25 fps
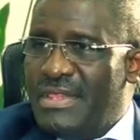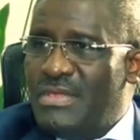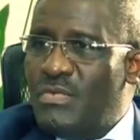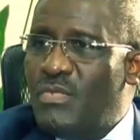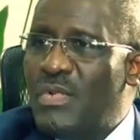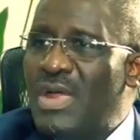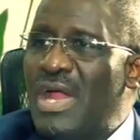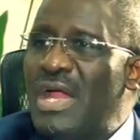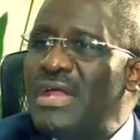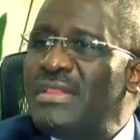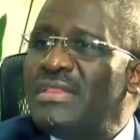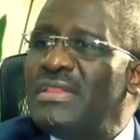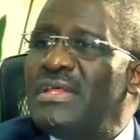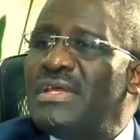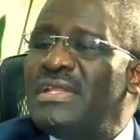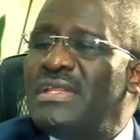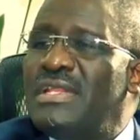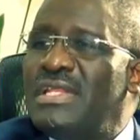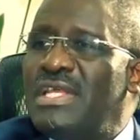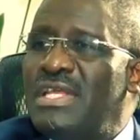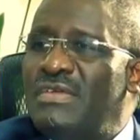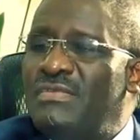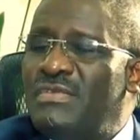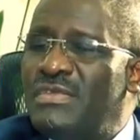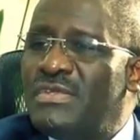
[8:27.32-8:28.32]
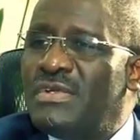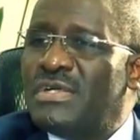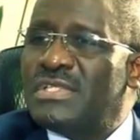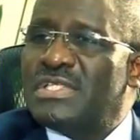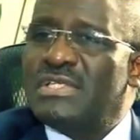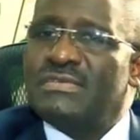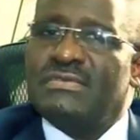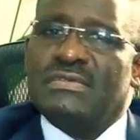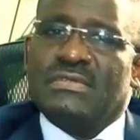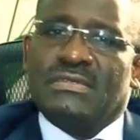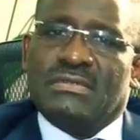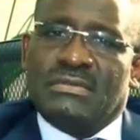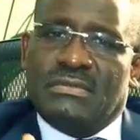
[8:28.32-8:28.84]
Where they live is
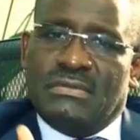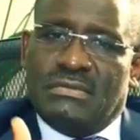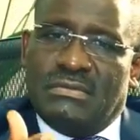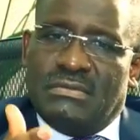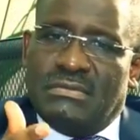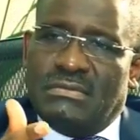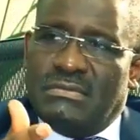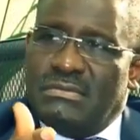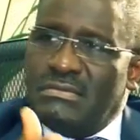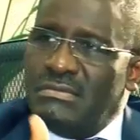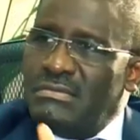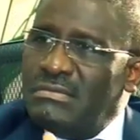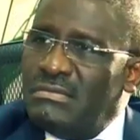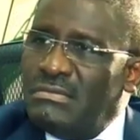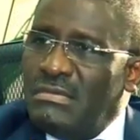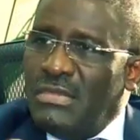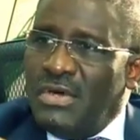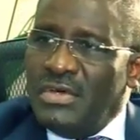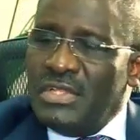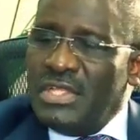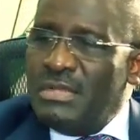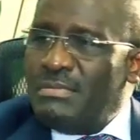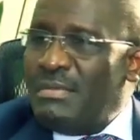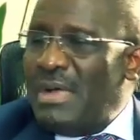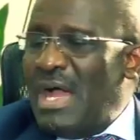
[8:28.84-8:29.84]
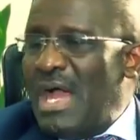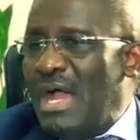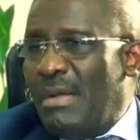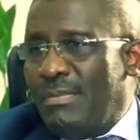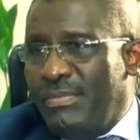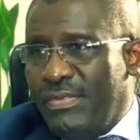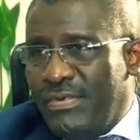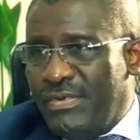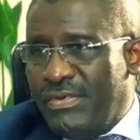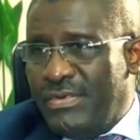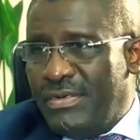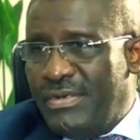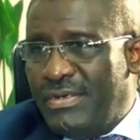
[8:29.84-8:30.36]
not even on the
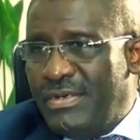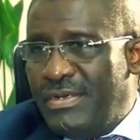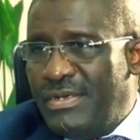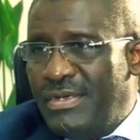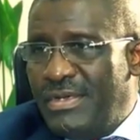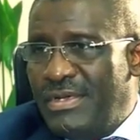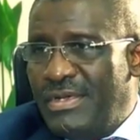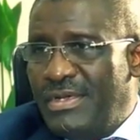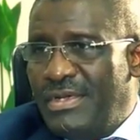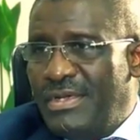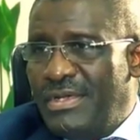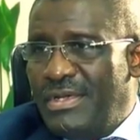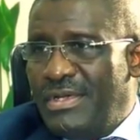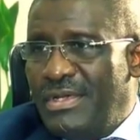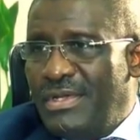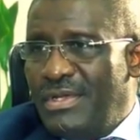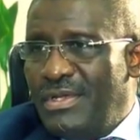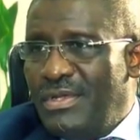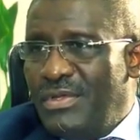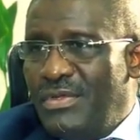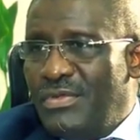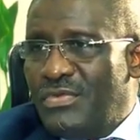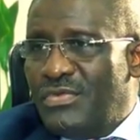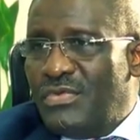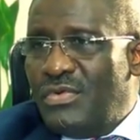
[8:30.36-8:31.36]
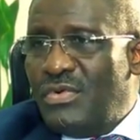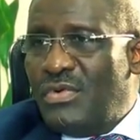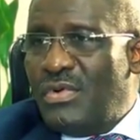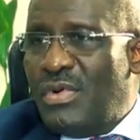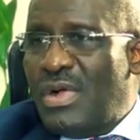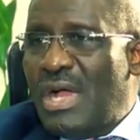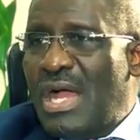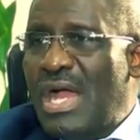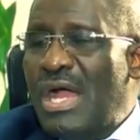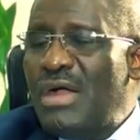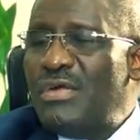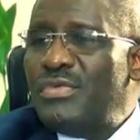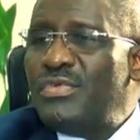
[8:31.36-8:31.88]
map. So
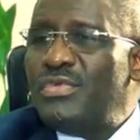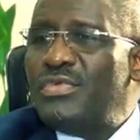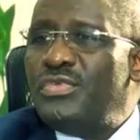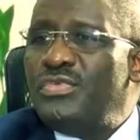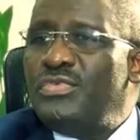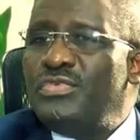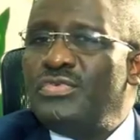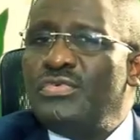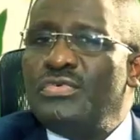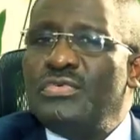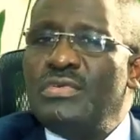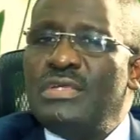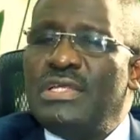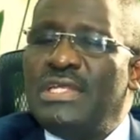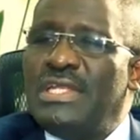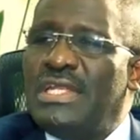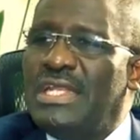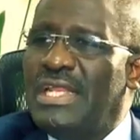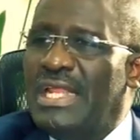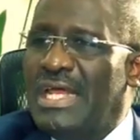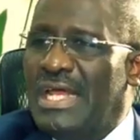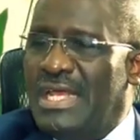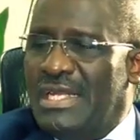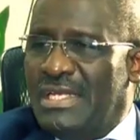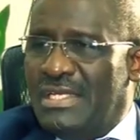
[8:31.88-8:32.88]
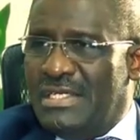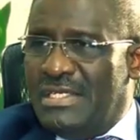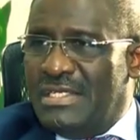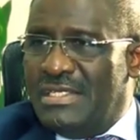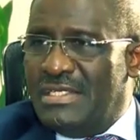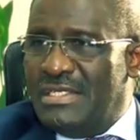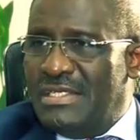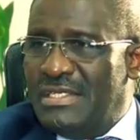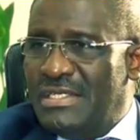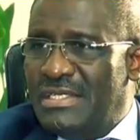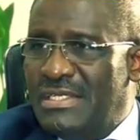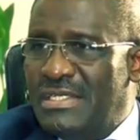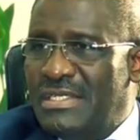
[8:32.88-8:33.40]
how do you lend
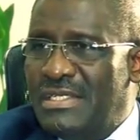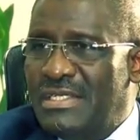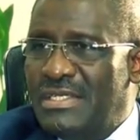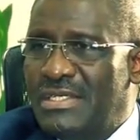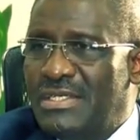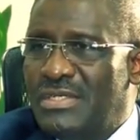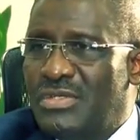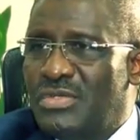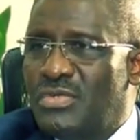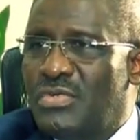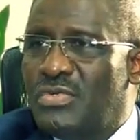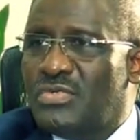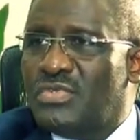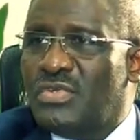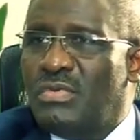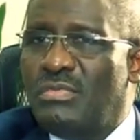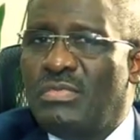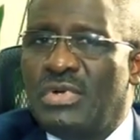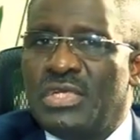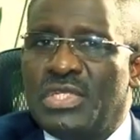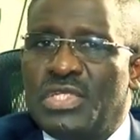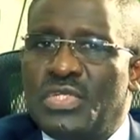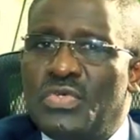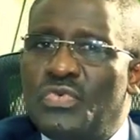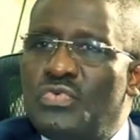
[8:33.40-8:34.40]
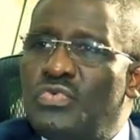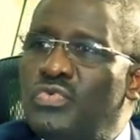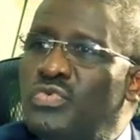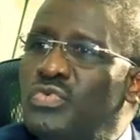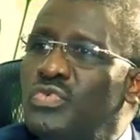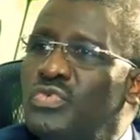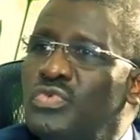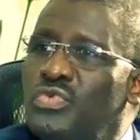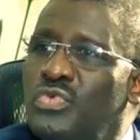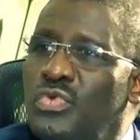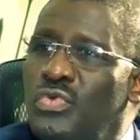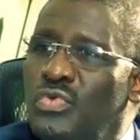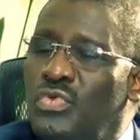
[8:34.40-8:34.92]
to somebody
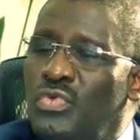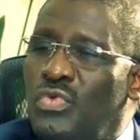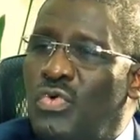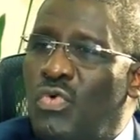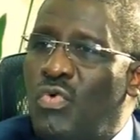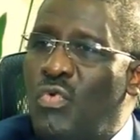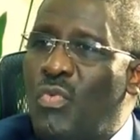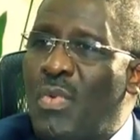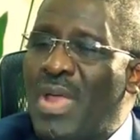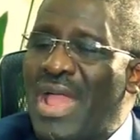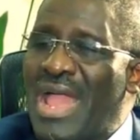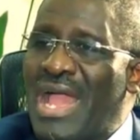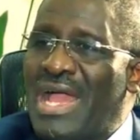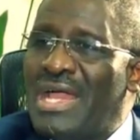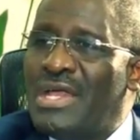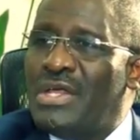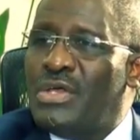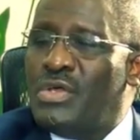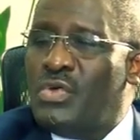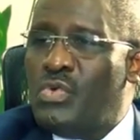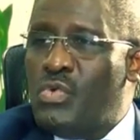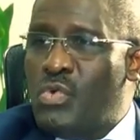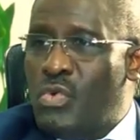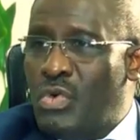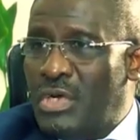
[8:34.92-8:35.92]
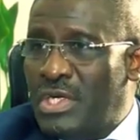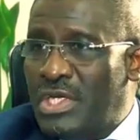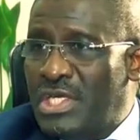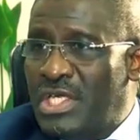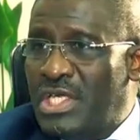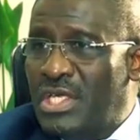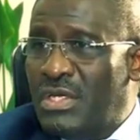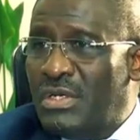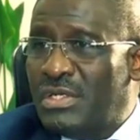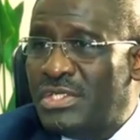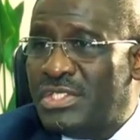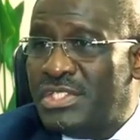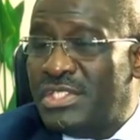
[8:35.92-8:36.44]
who you don't know where
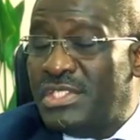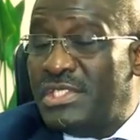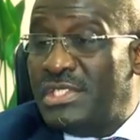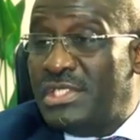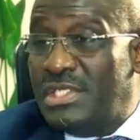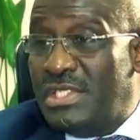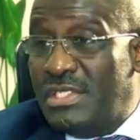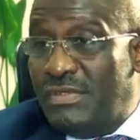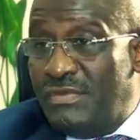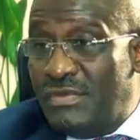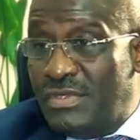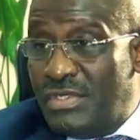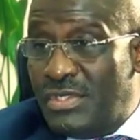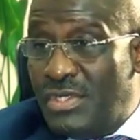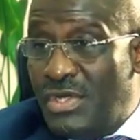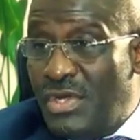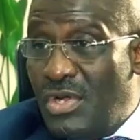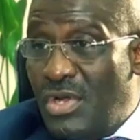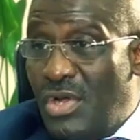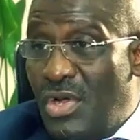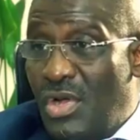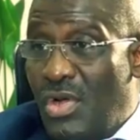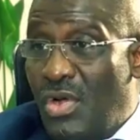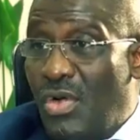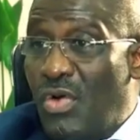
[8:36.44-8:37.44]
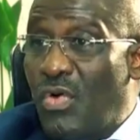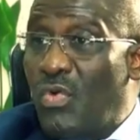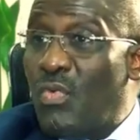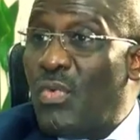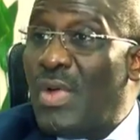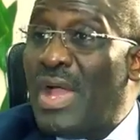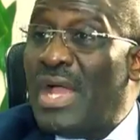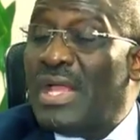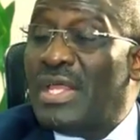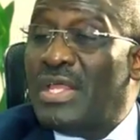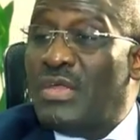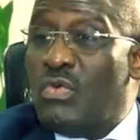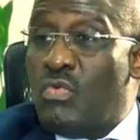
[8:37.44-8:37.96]
he or she lives or
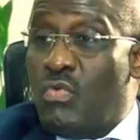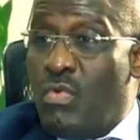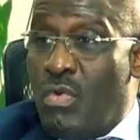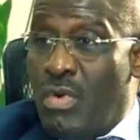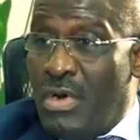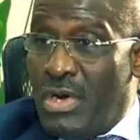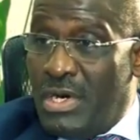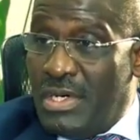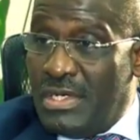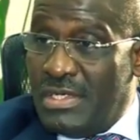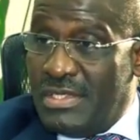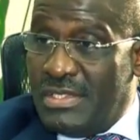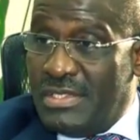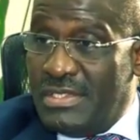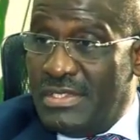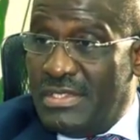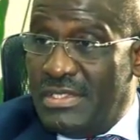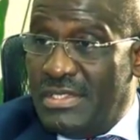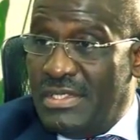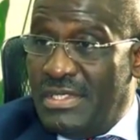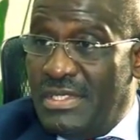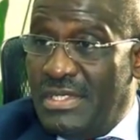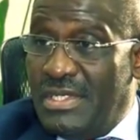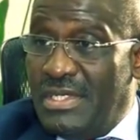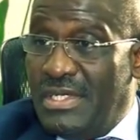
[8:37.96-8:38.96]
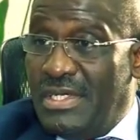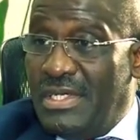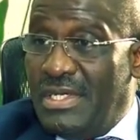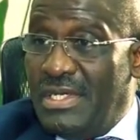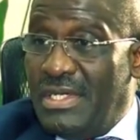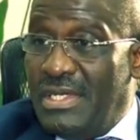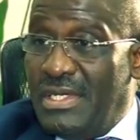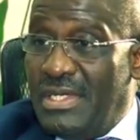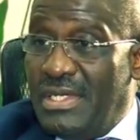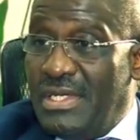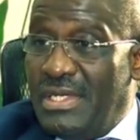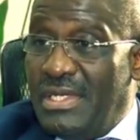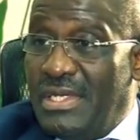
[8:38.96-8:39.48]
where he works?
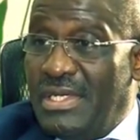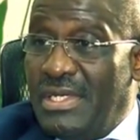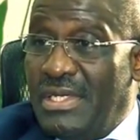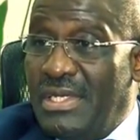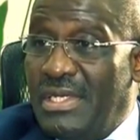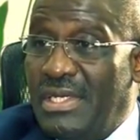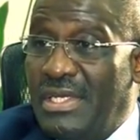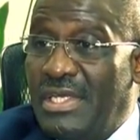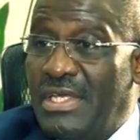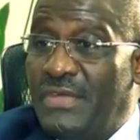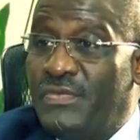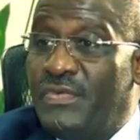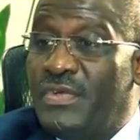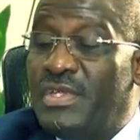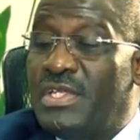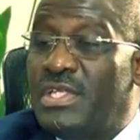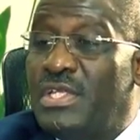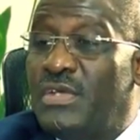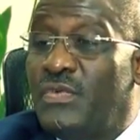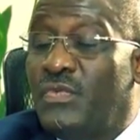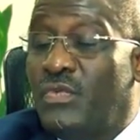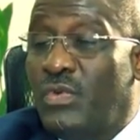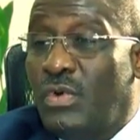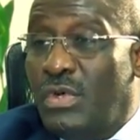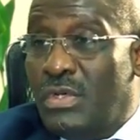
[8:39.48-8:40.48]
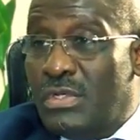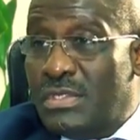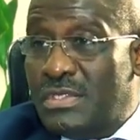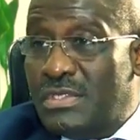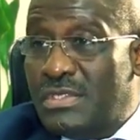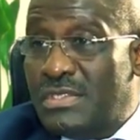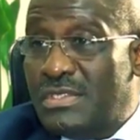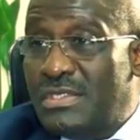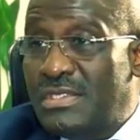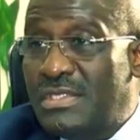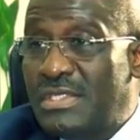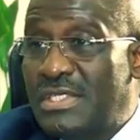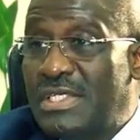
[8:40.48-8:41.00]
If he
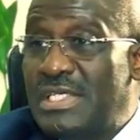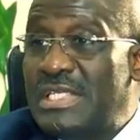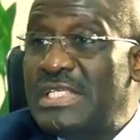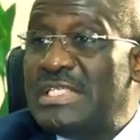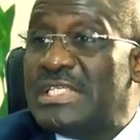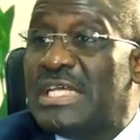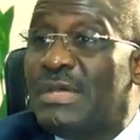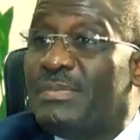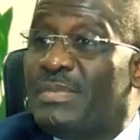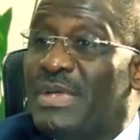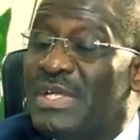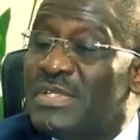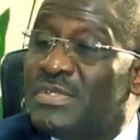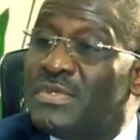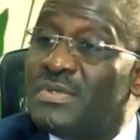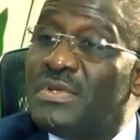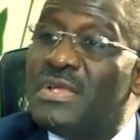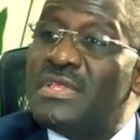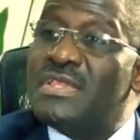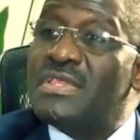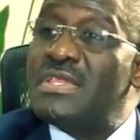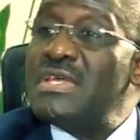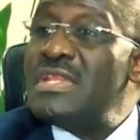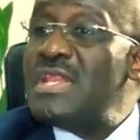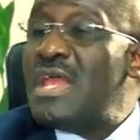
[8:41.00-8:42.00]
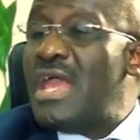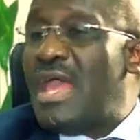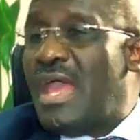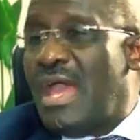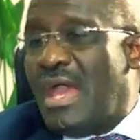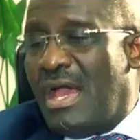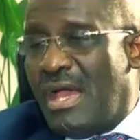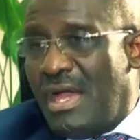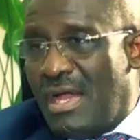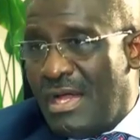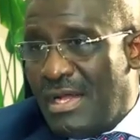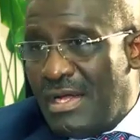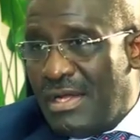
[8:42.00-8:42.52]
defaults, he disappears into the thin
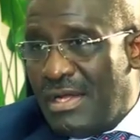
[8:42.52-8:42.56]
air.